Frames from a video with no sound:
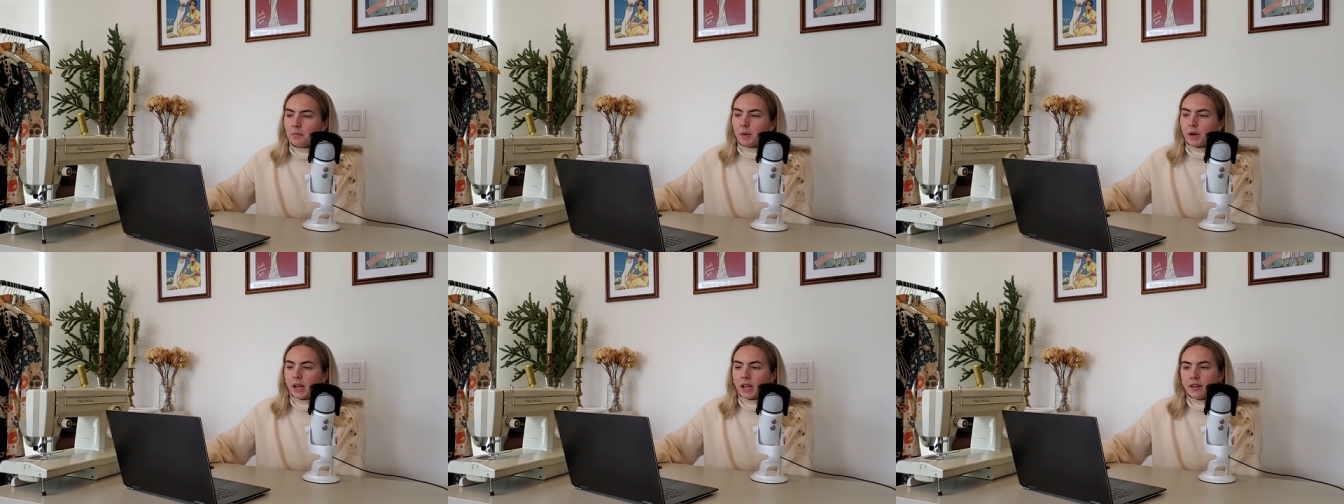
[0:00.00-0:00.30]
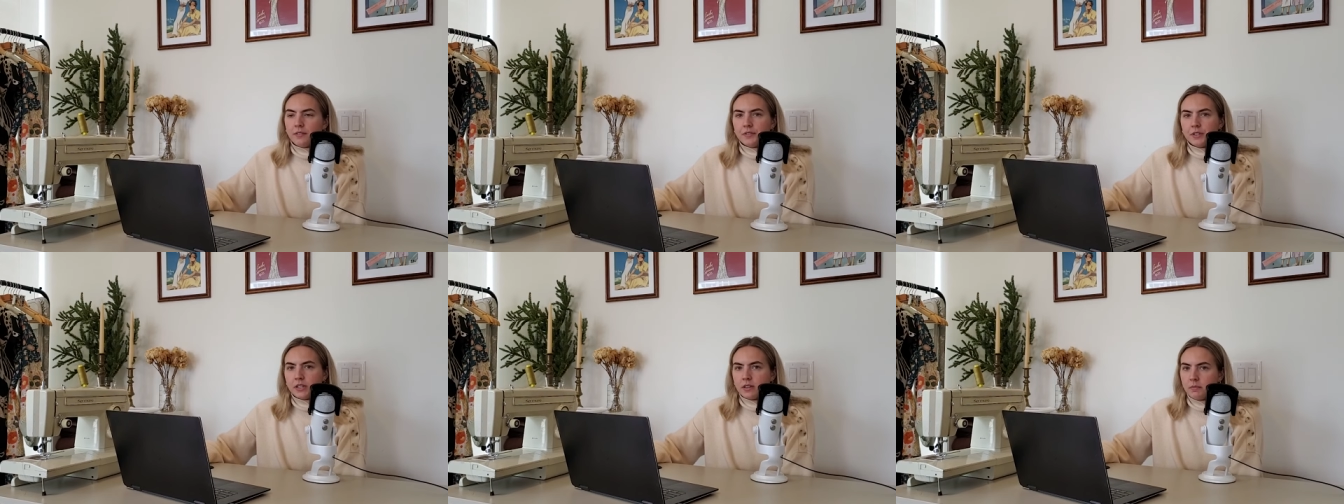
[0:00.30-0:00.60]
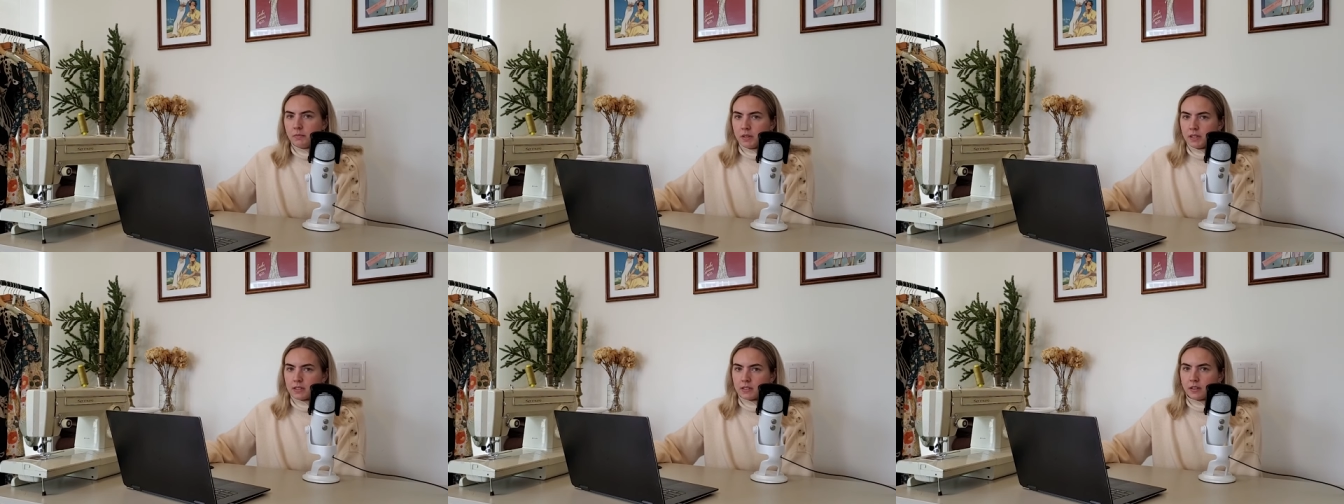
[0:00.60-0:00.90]
But I have to give
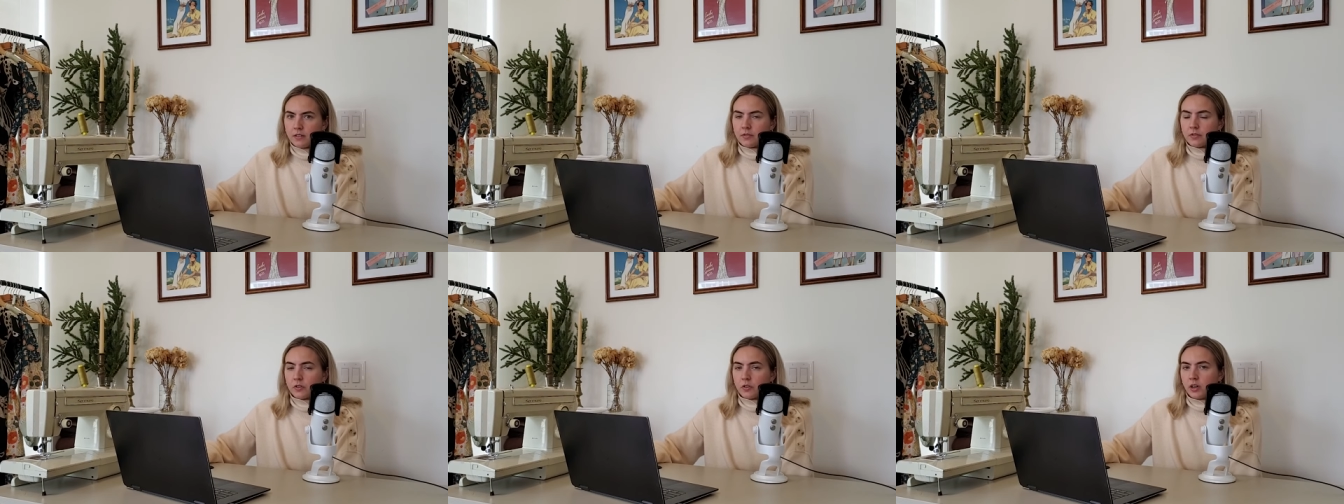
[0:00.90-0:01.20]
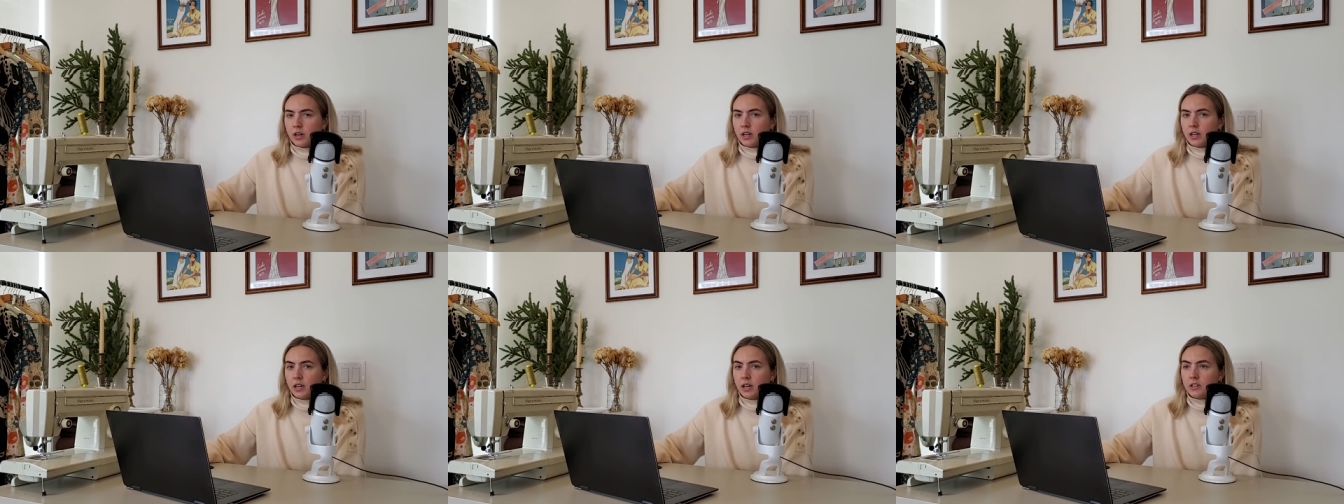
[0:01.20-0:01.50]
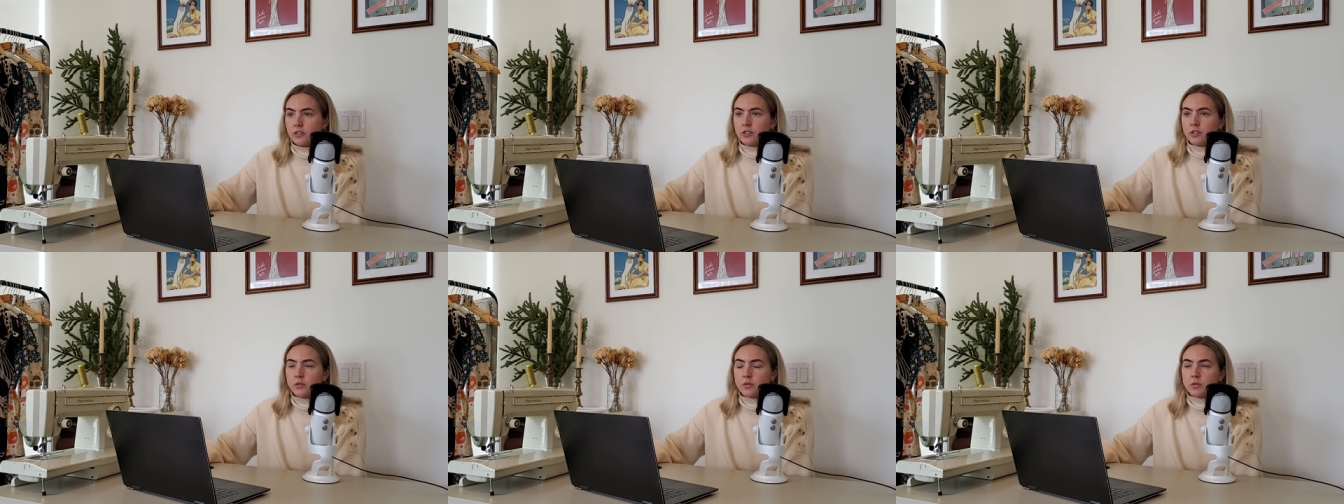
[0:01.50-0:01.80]
myself credit, I
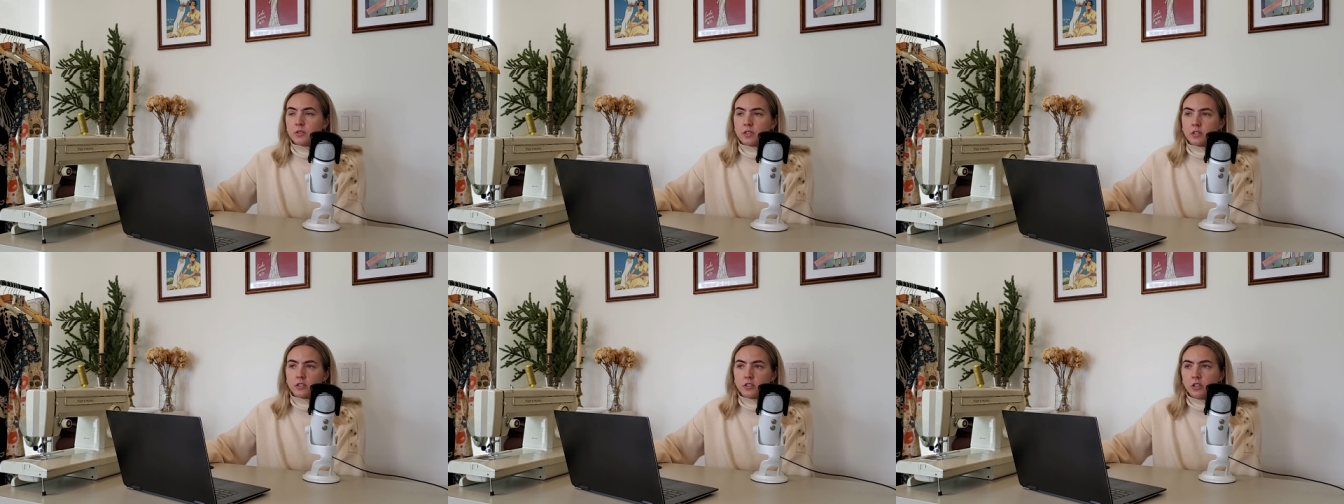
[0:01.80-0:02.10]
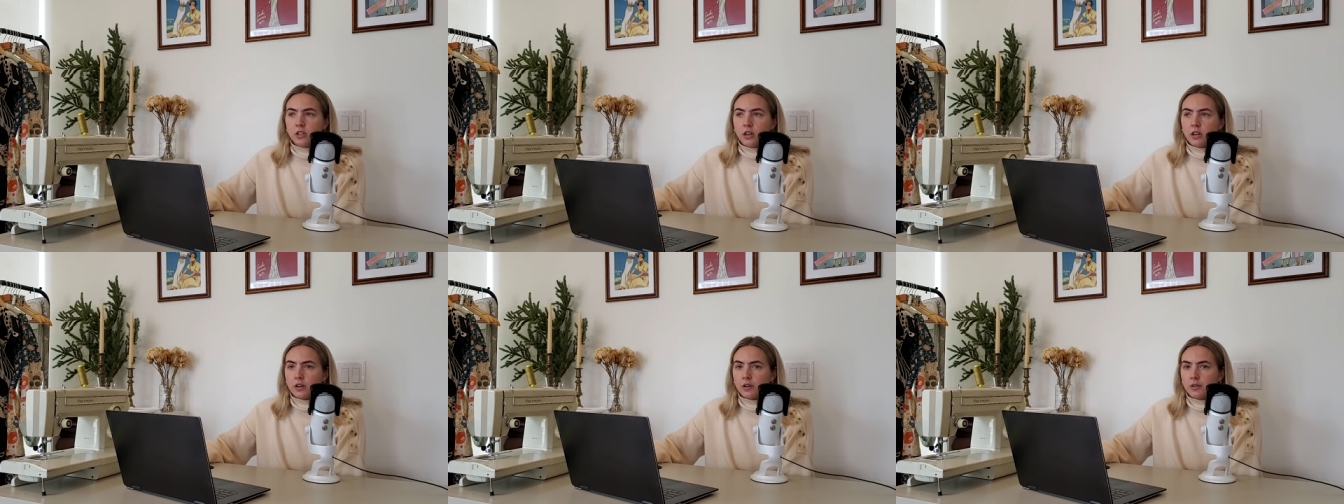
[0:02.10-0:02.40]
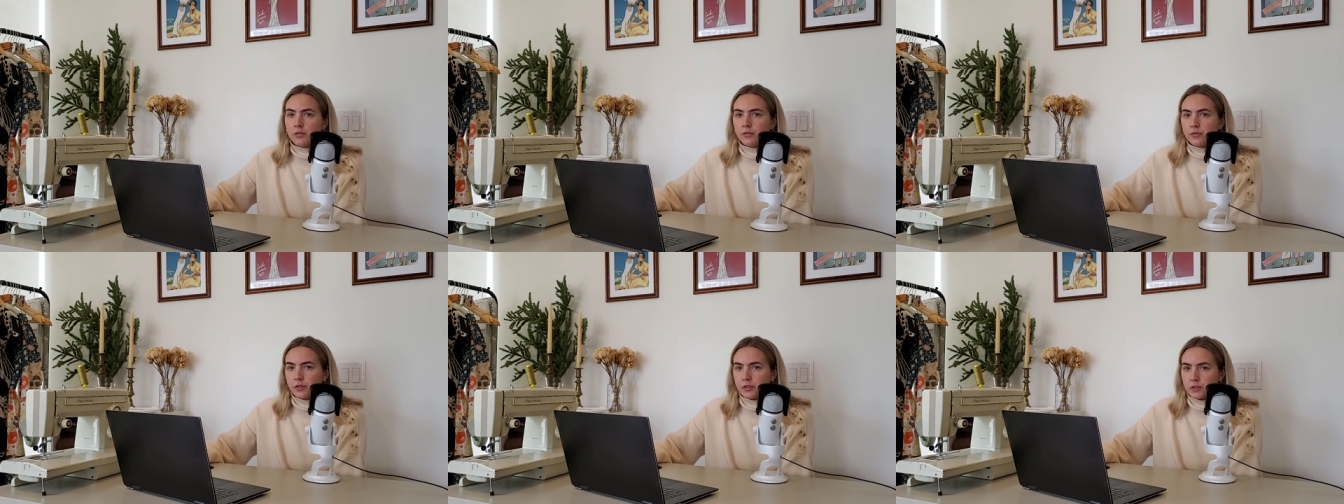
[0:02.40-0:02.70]
chose such a
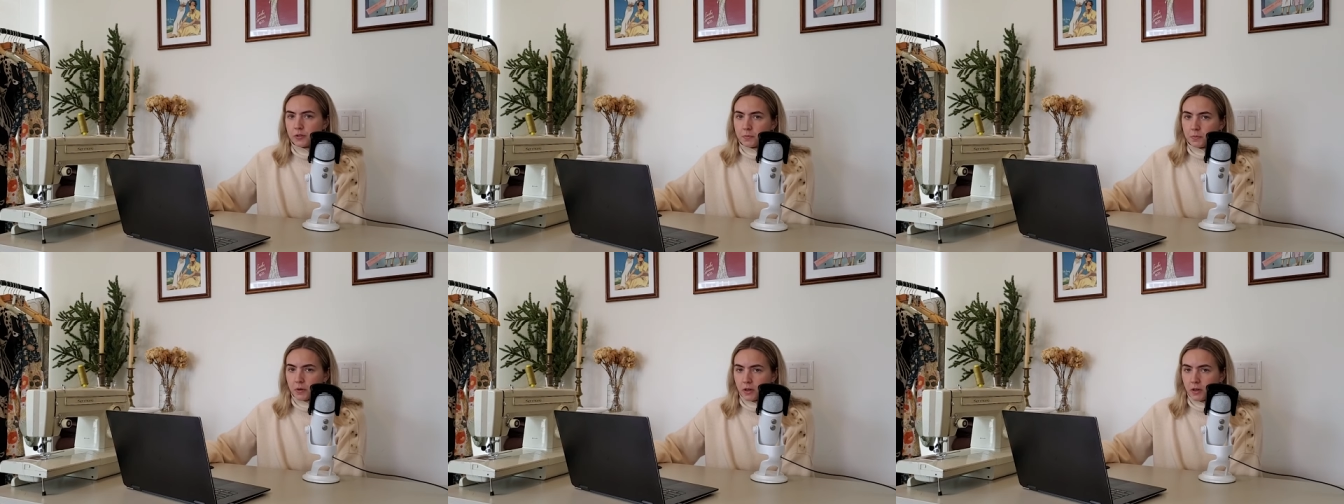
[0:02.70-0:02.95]
hard first